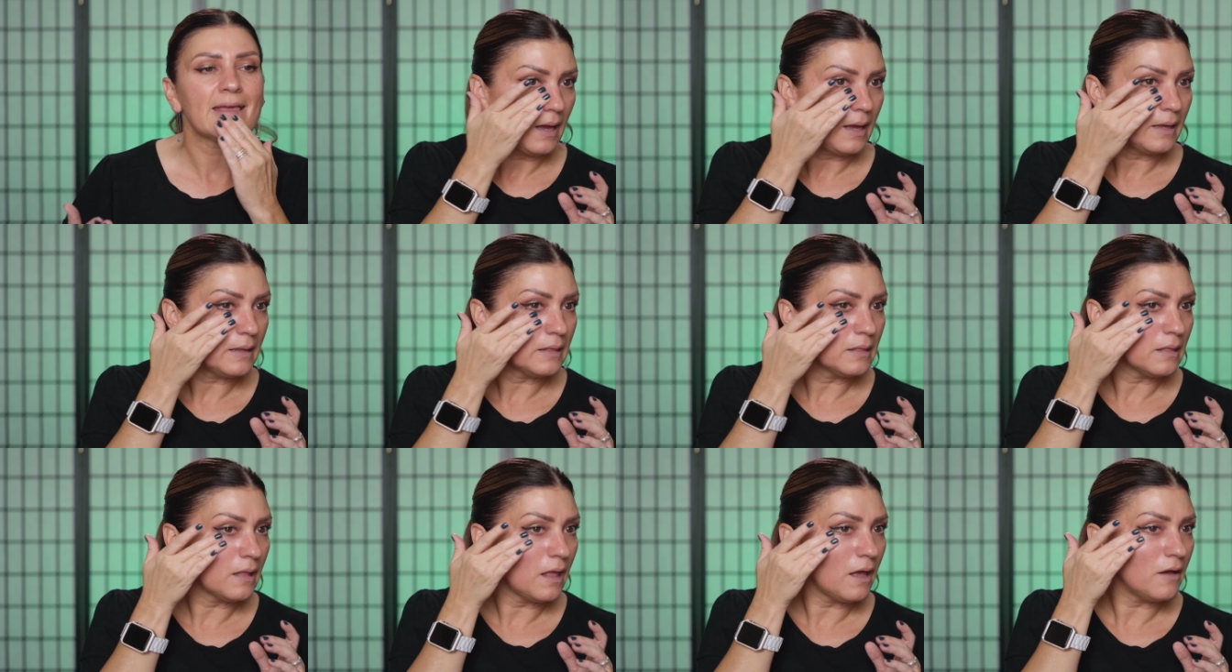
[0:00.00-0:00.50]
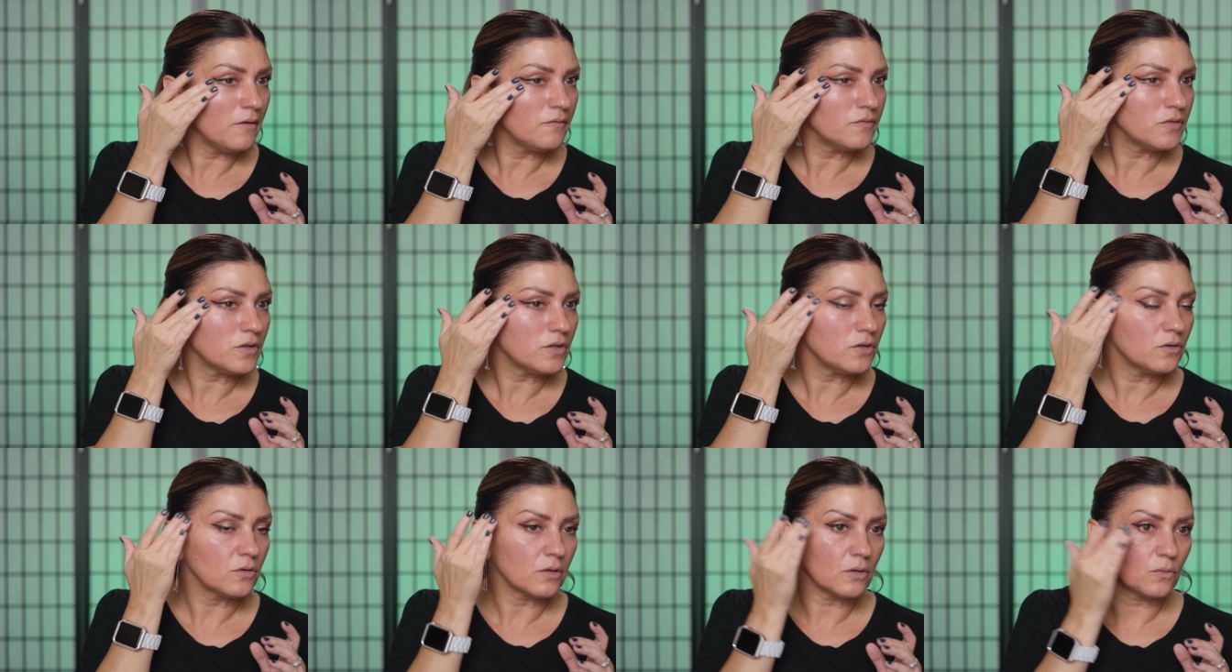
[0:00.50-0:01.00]
I love
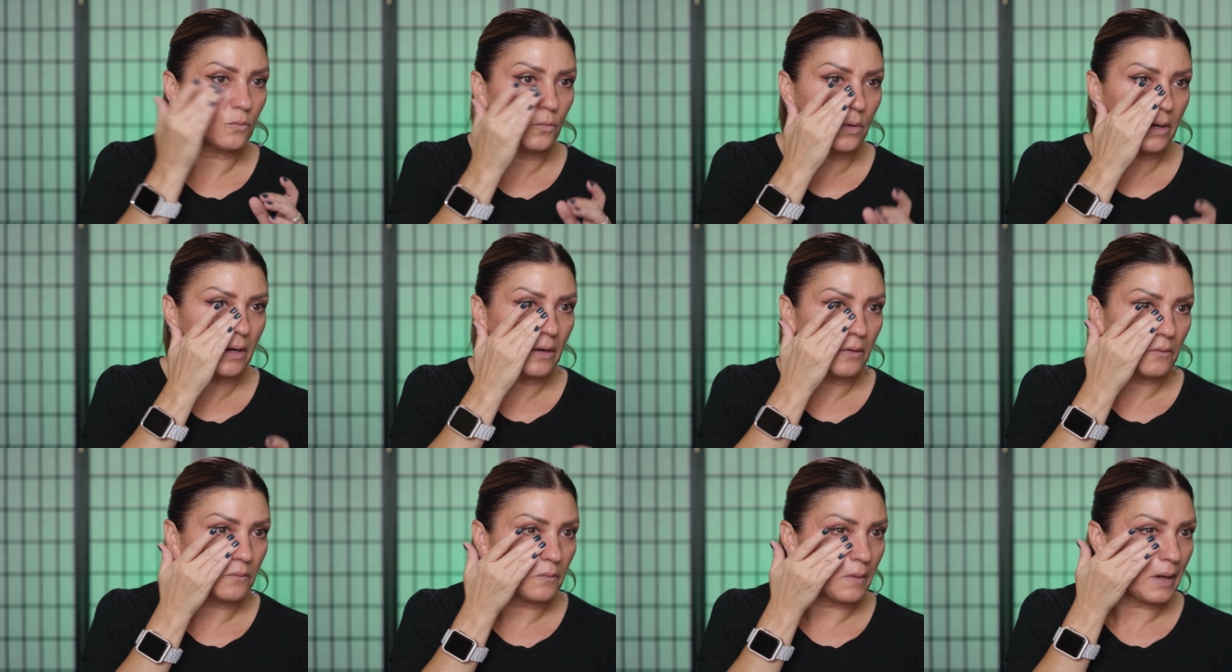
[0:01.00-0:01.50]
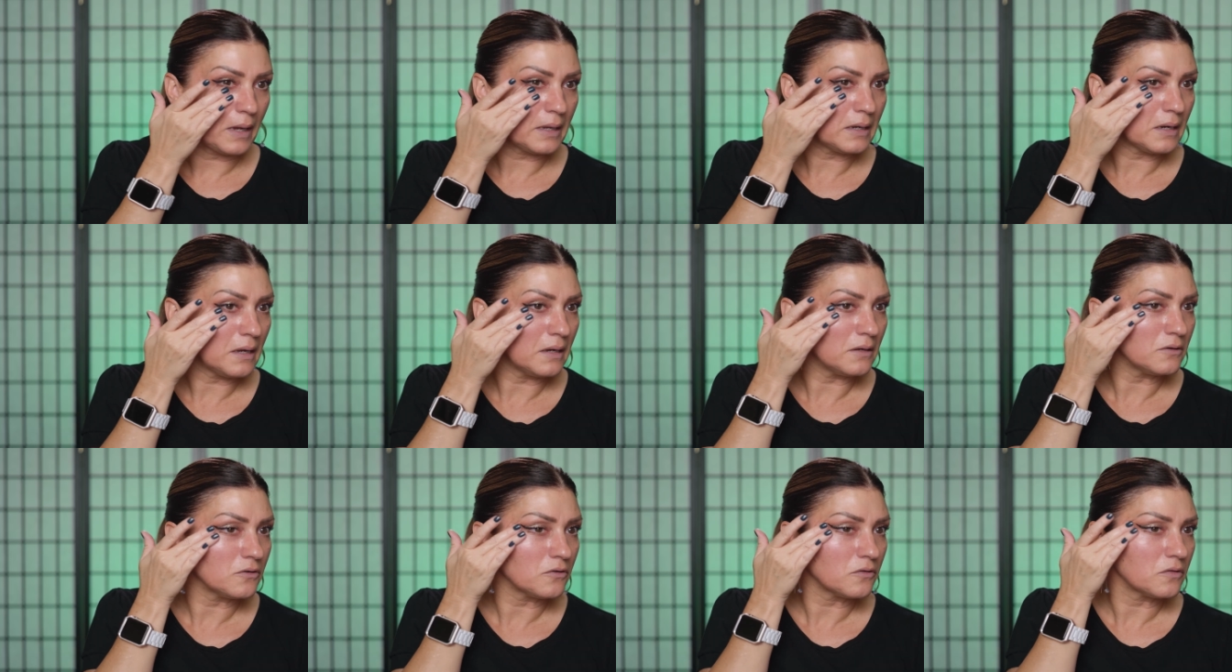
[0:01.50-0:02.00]
that you can wear it right
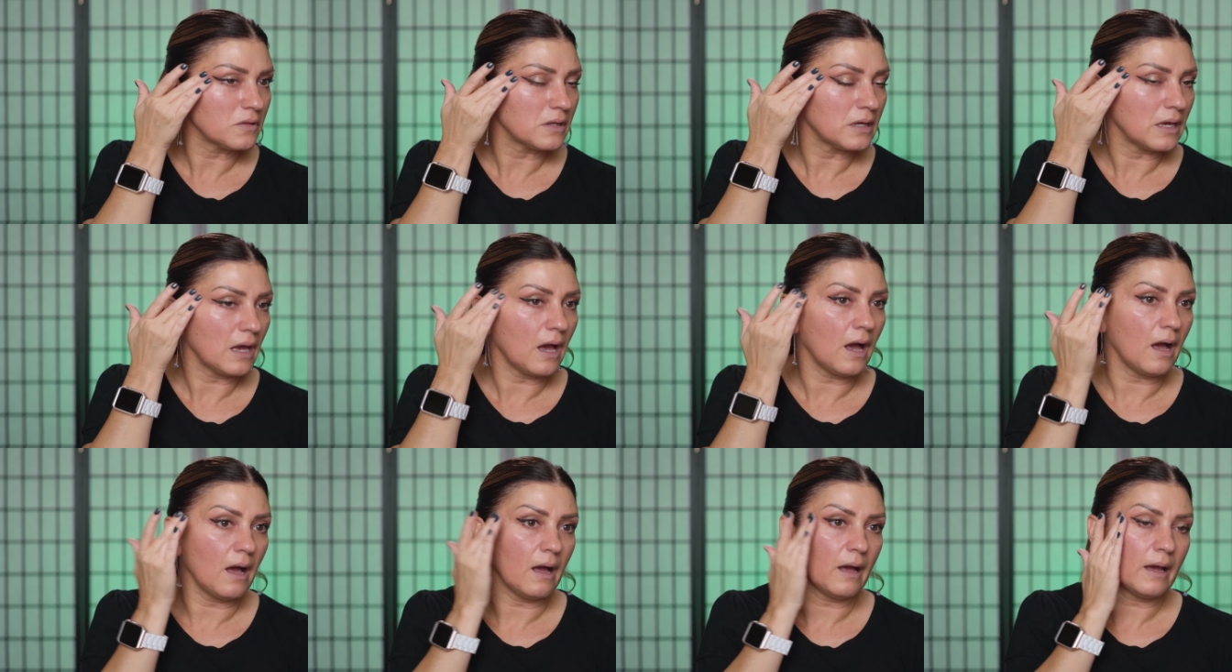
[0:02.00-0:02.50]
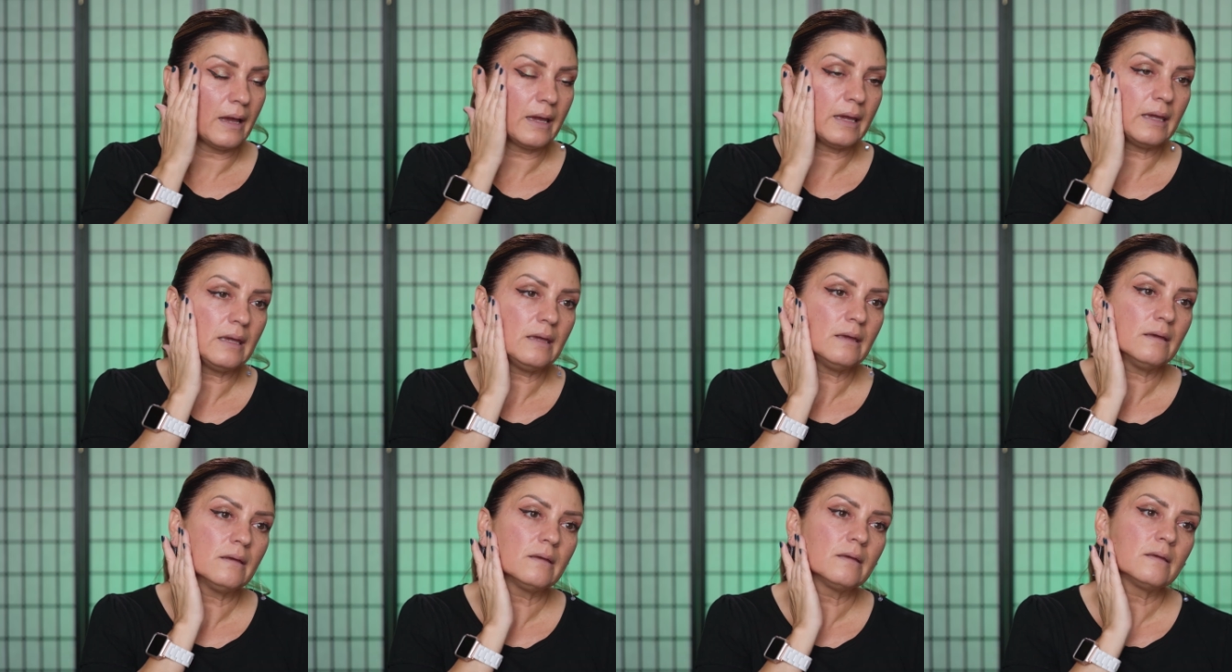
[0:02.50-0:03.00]
under the
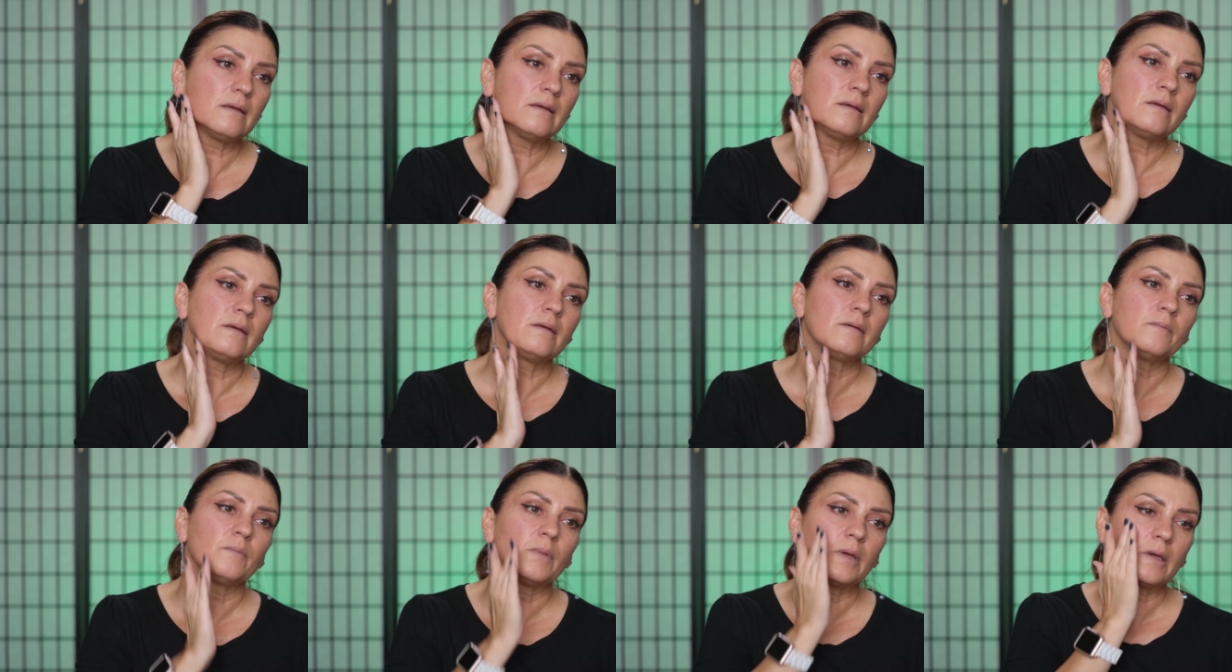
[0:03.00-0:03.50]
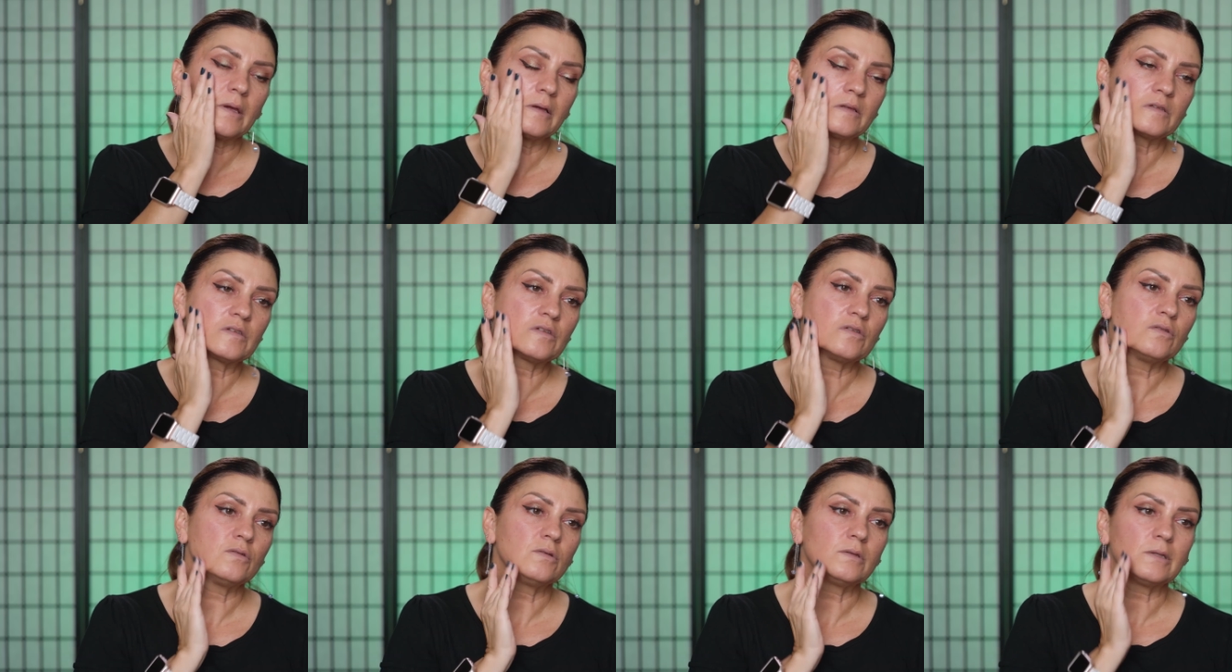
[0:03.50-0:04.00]
eye,
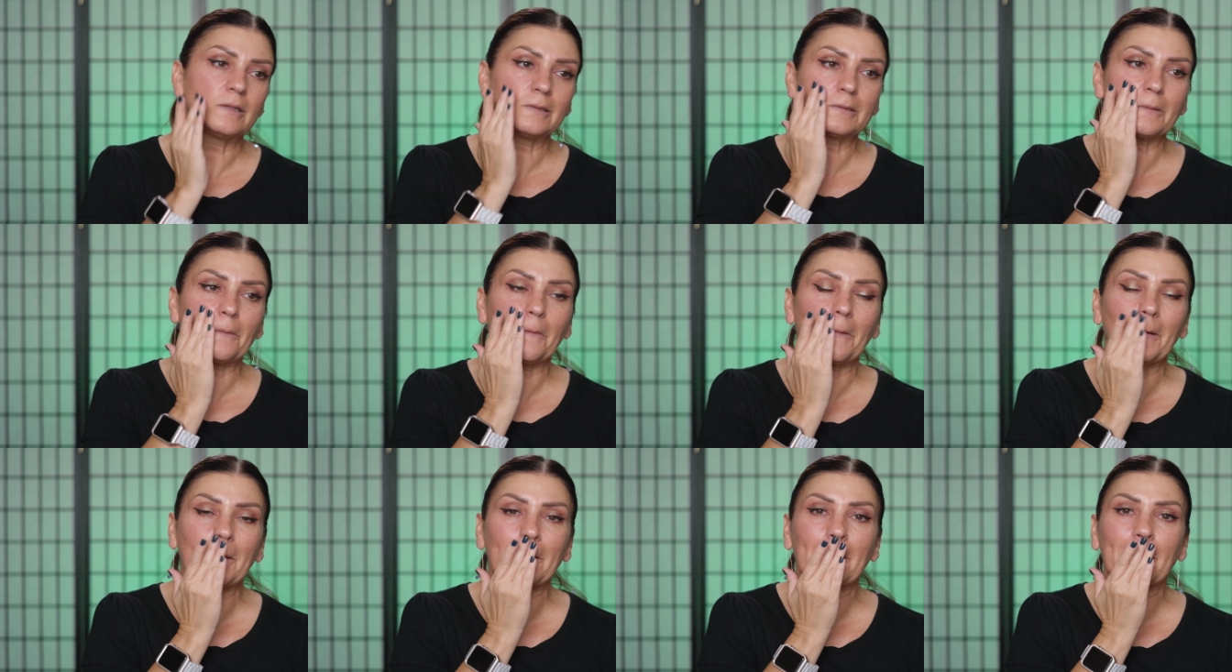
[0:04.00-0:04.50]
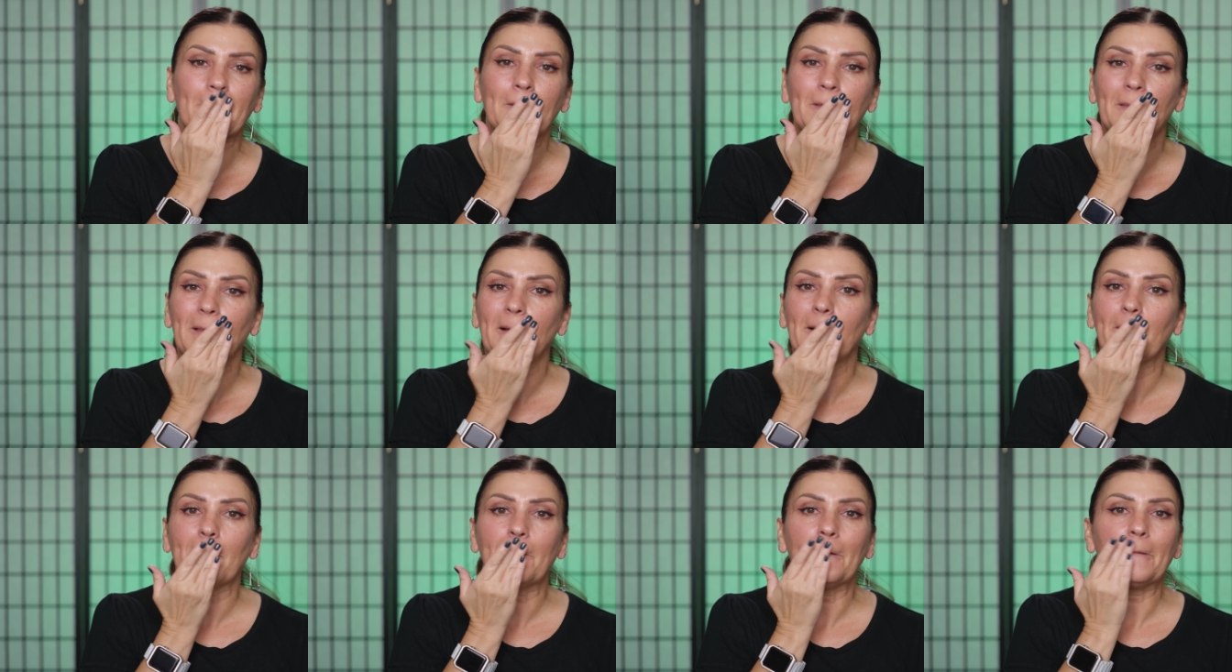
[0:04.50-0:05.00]
because who doesn't want to
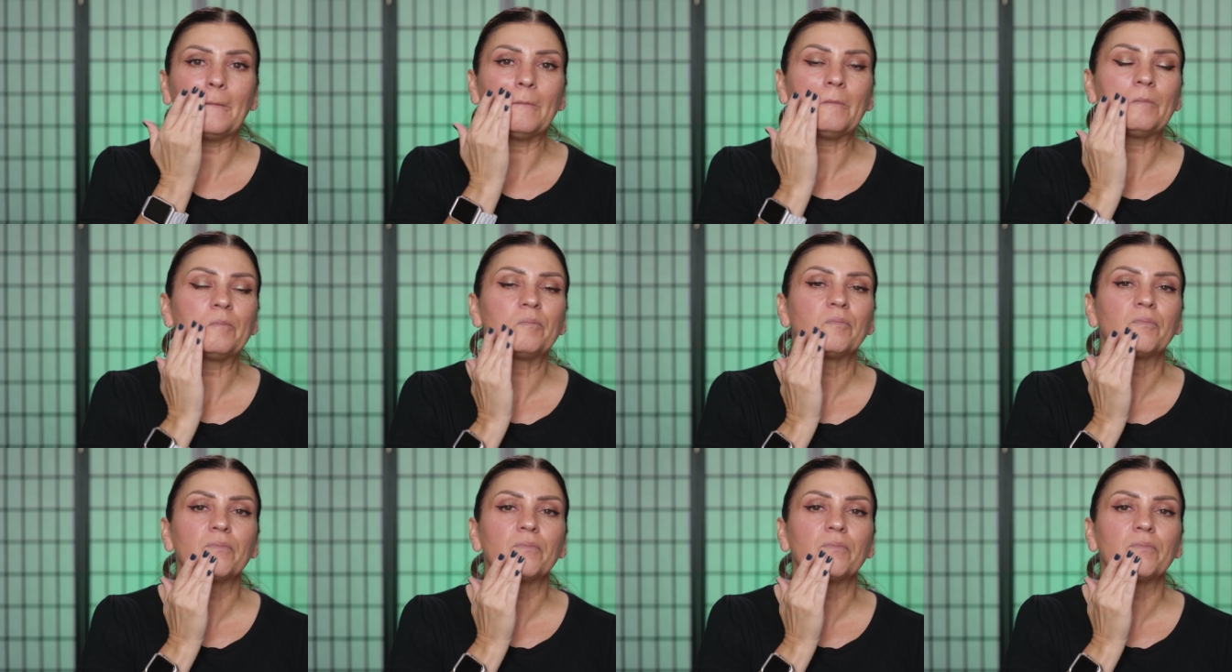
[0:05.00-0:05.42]
glow